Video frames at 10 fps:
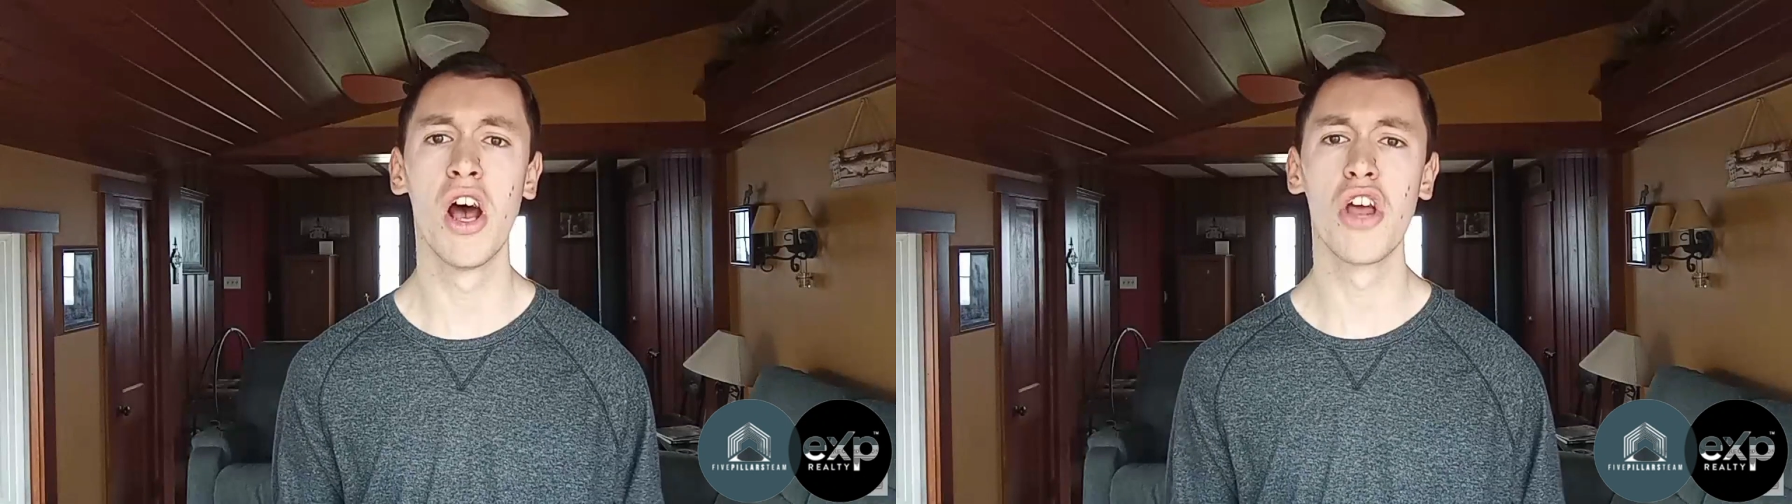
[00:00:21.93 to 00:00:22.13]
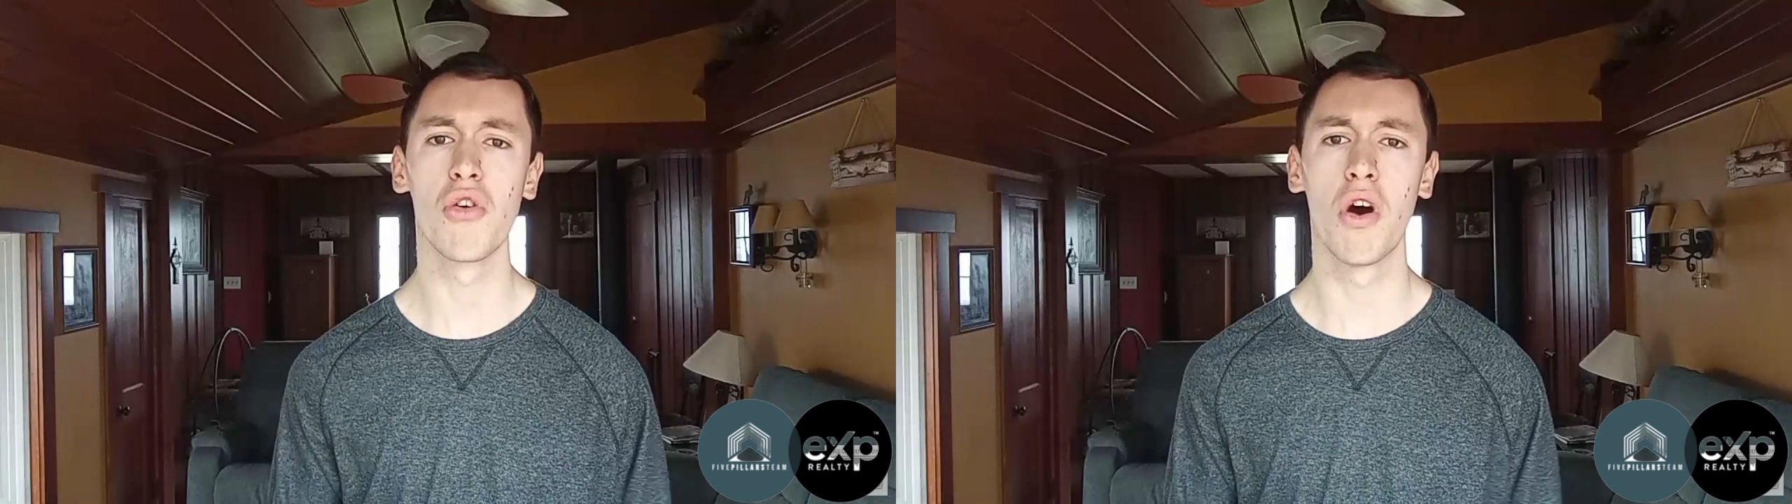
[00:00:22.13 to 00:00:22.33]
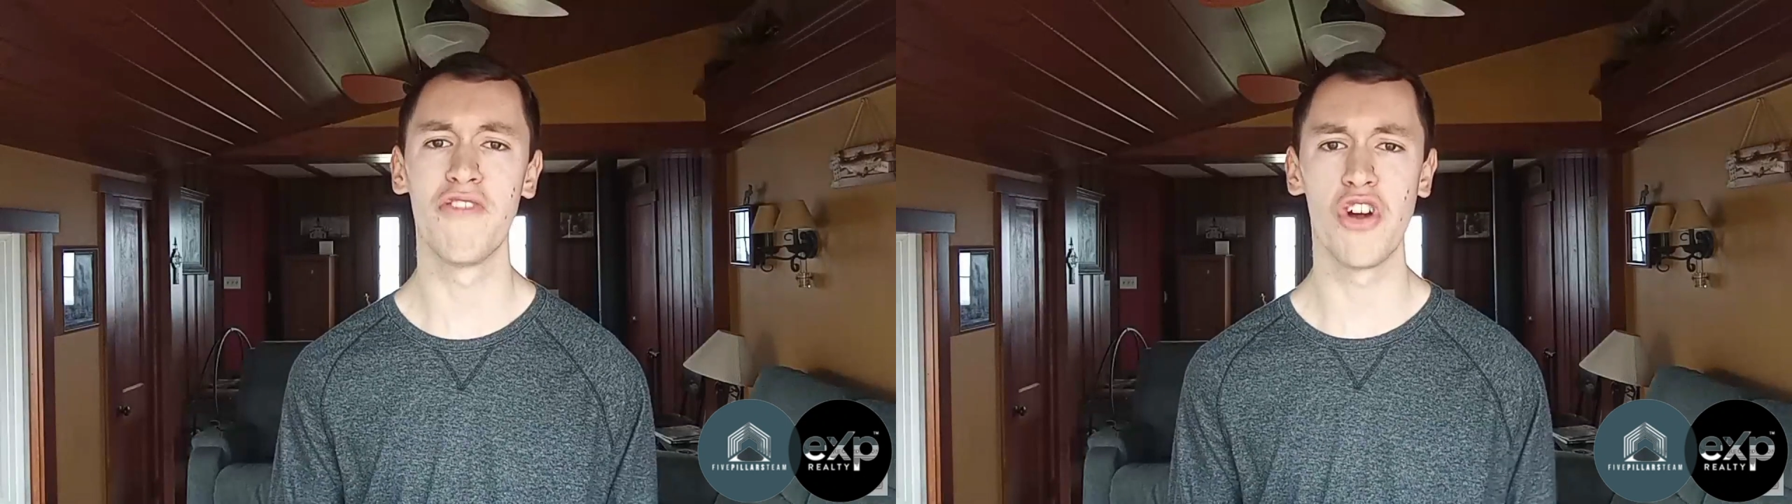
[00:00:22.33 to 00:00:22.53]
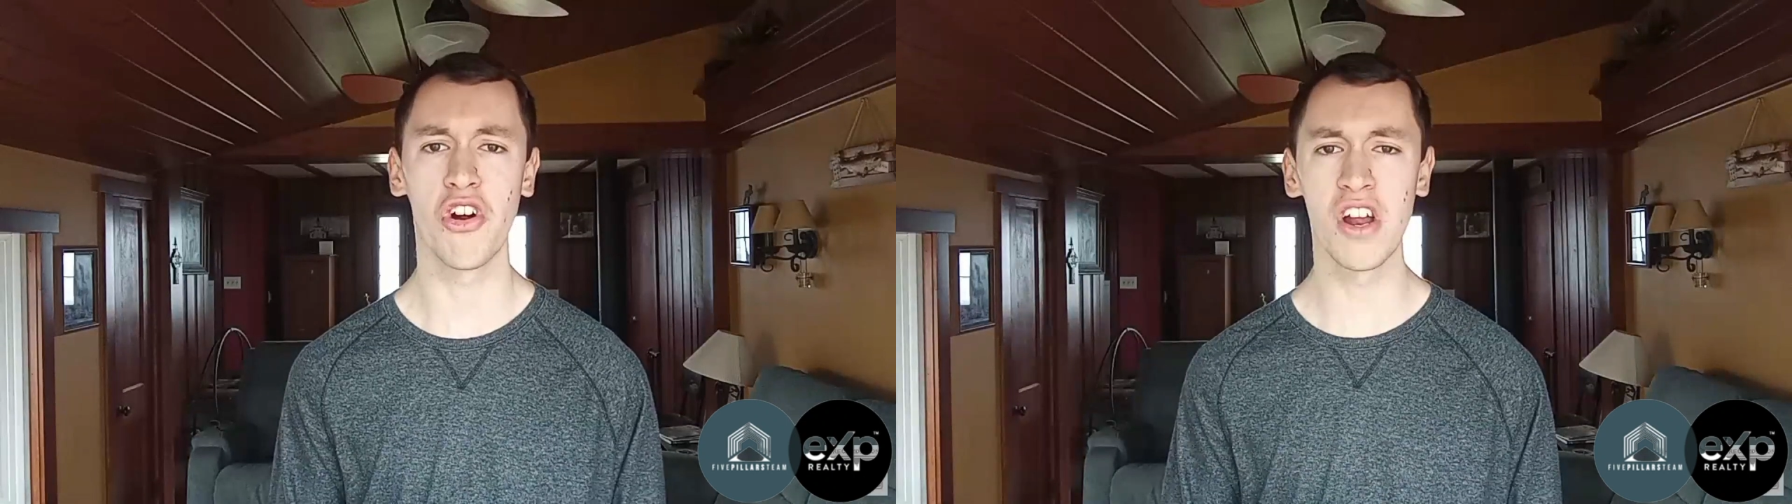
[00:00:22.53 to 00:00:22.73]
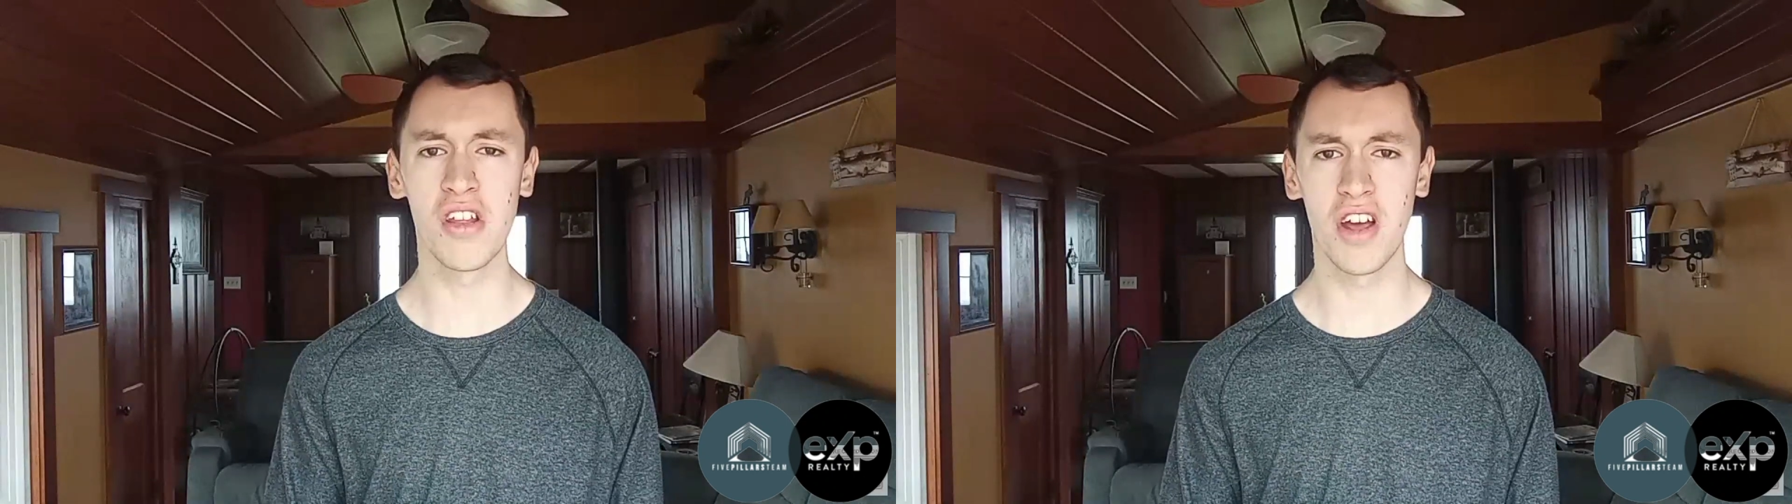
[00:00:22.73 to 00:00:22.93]
So if you're
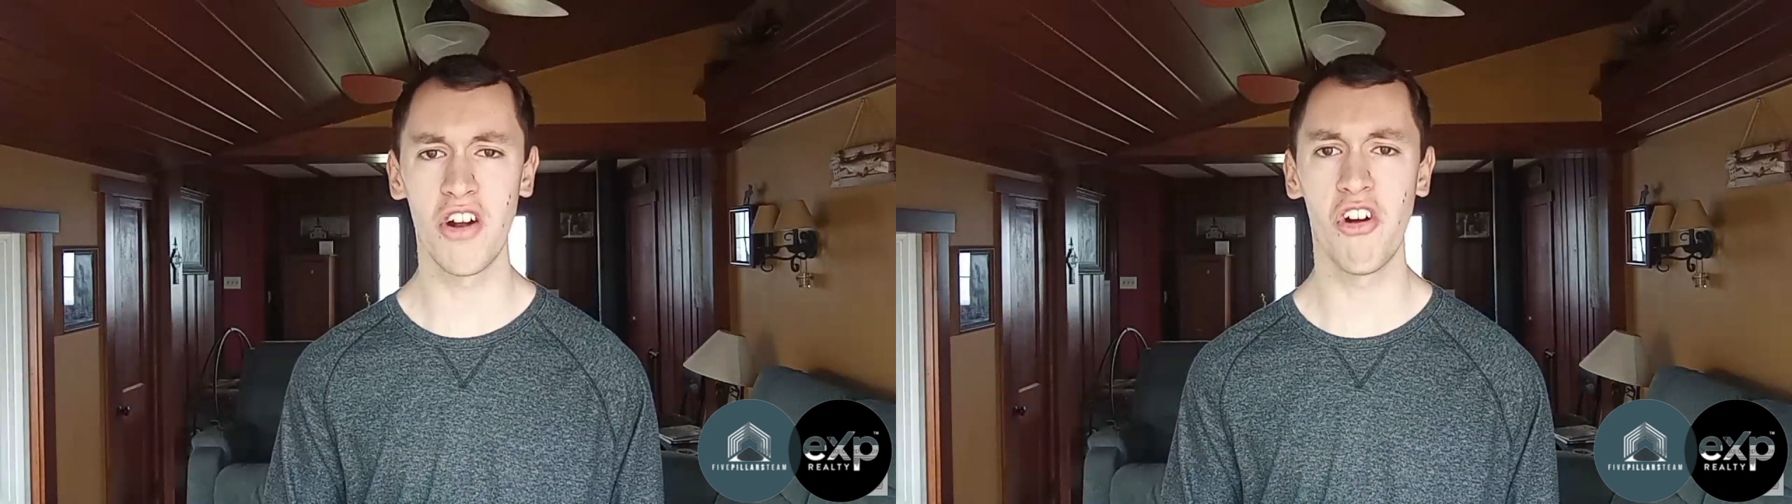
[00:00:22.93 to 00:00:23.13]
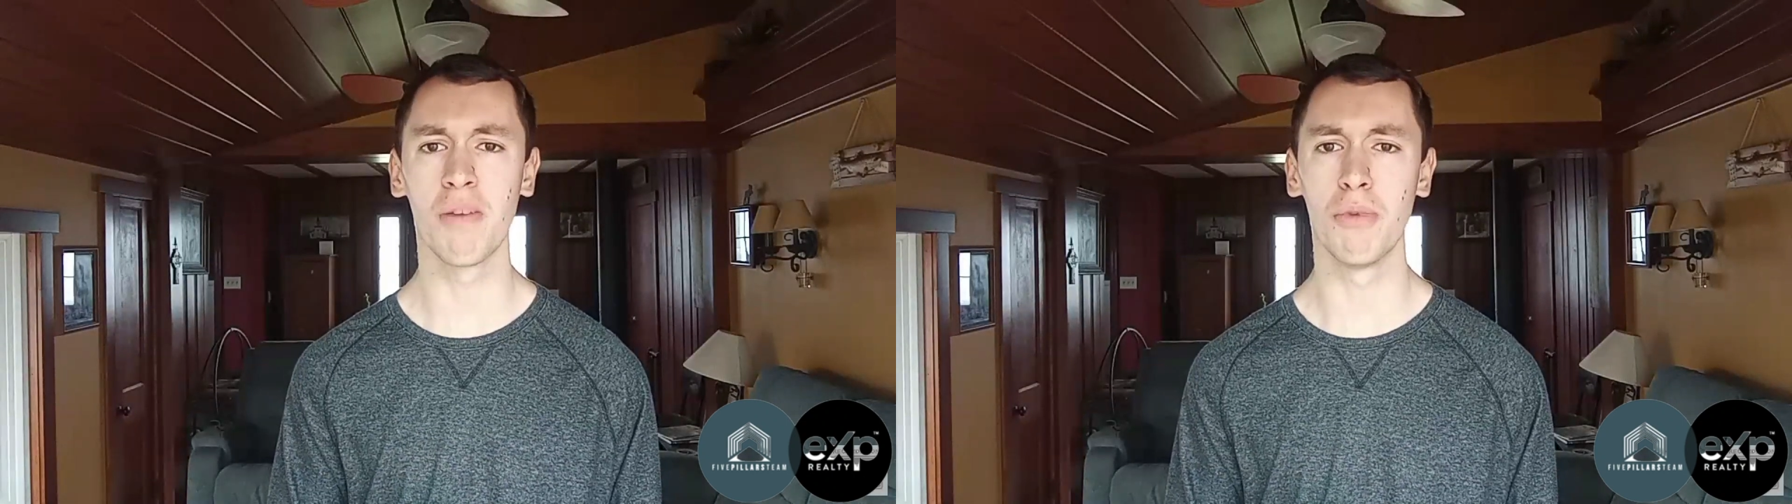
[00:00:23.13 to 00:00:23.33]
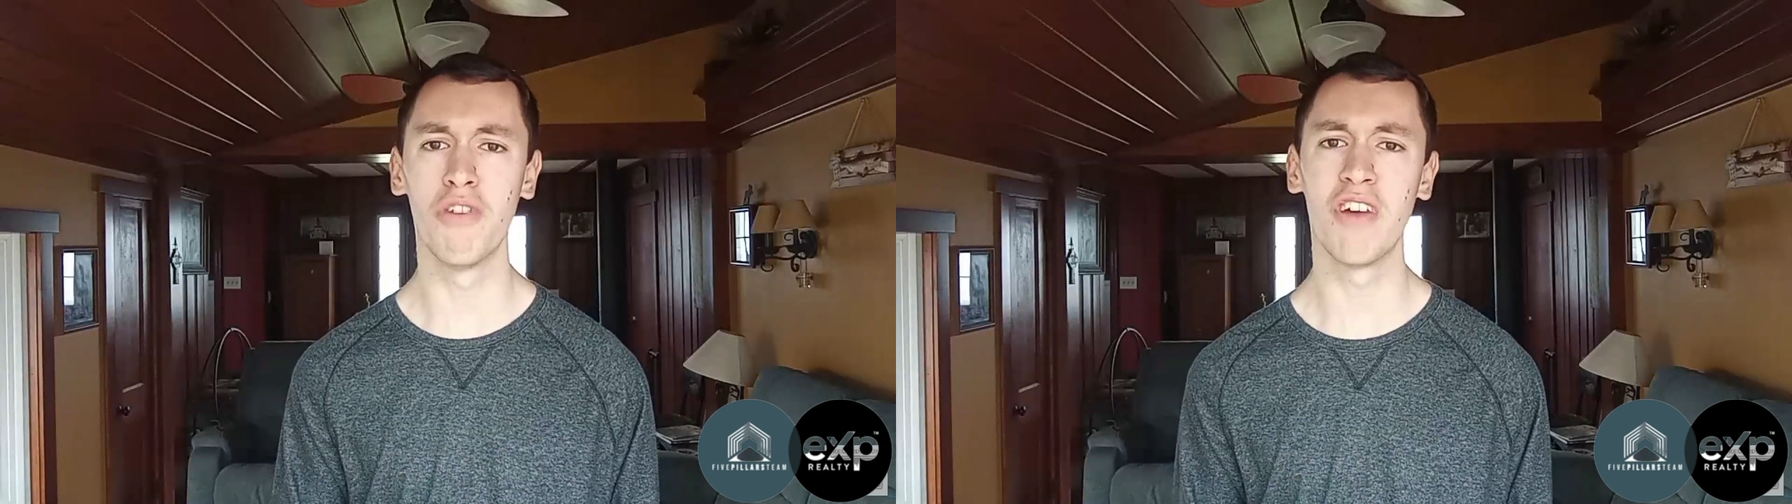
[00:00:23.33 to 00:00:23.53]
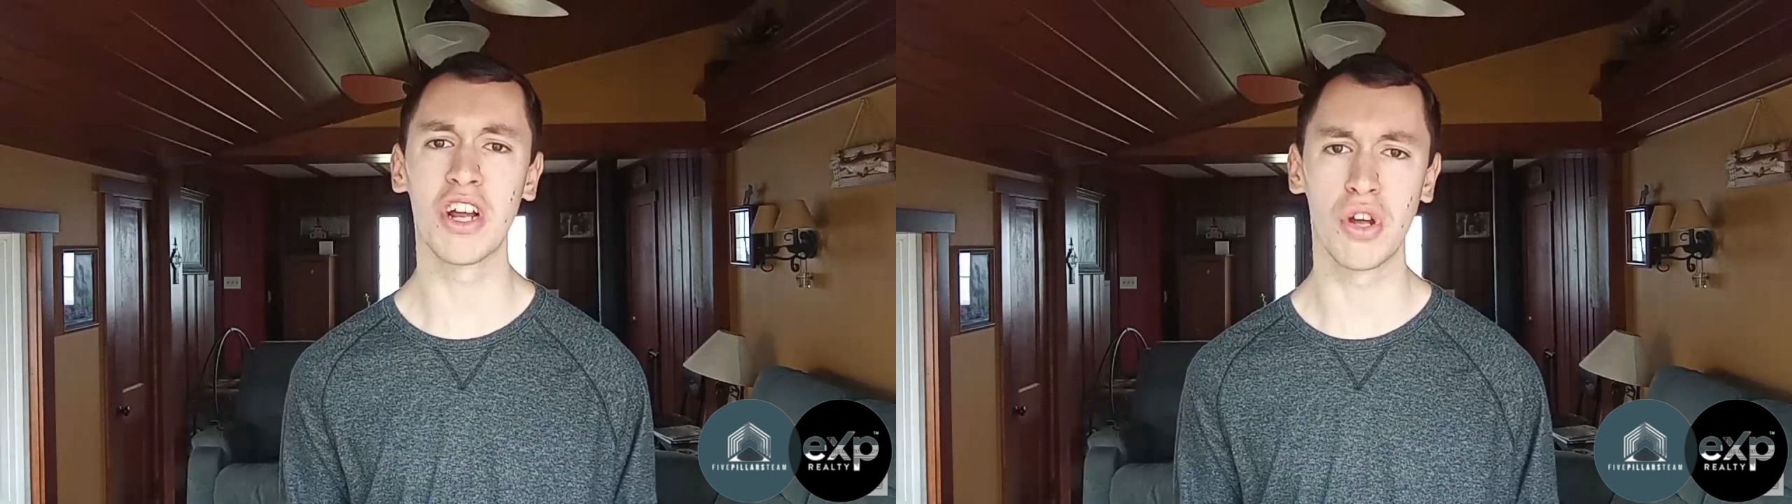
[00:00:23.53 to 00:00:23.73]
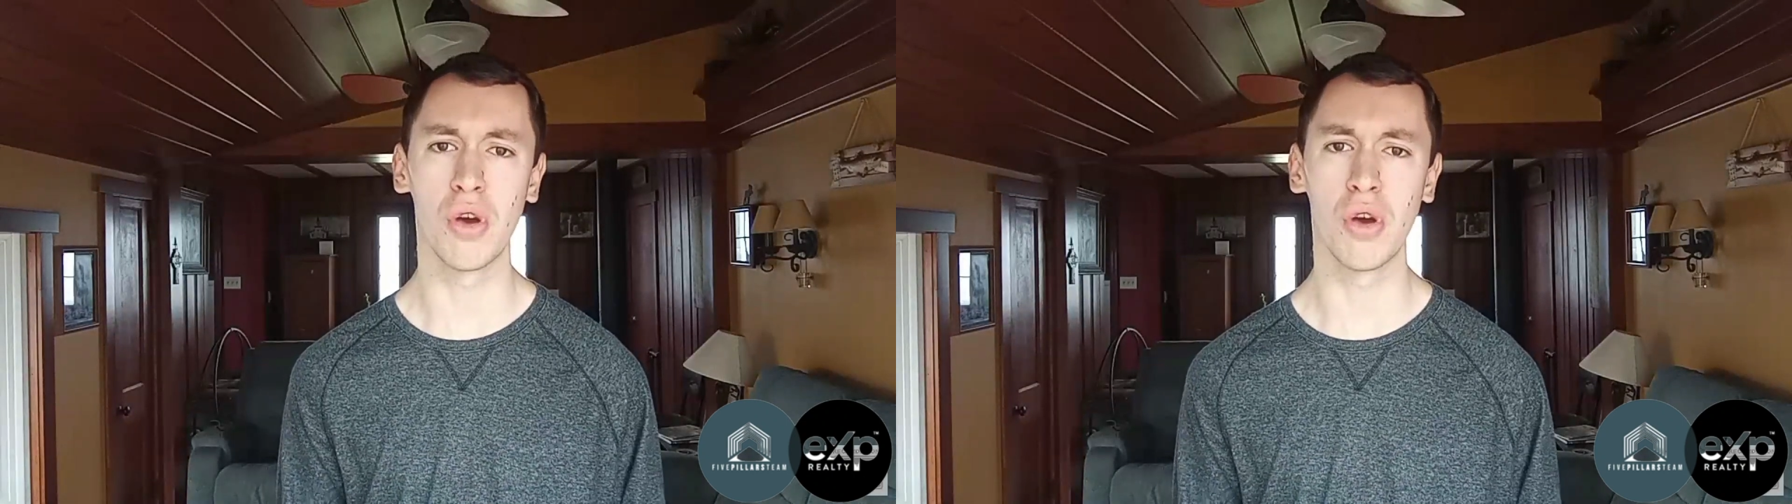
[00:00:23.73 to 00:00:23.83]
considering moving